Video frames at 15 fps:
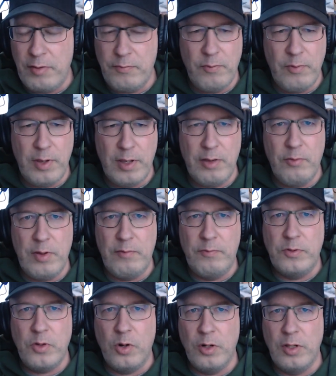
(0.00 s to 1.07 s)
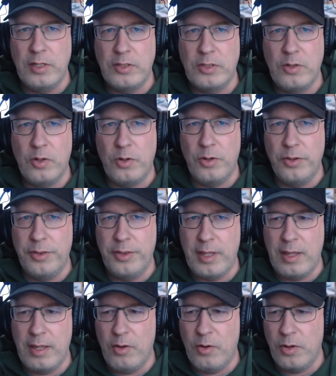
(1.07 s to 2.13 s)
we've totally stole
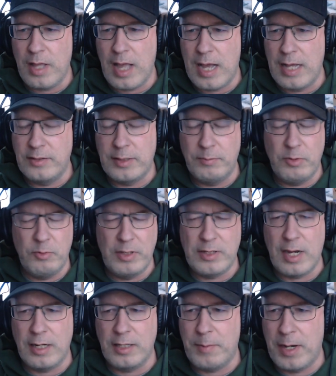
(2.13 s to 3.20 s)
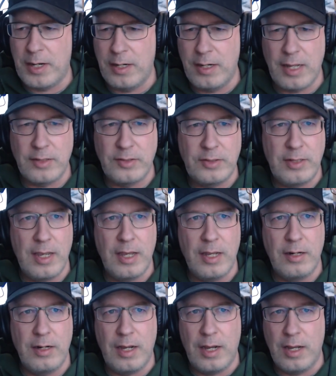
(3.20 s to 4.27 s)
the whole concept that we talked about on
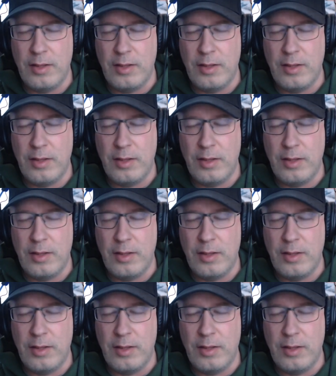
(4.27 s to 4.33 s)
SCN,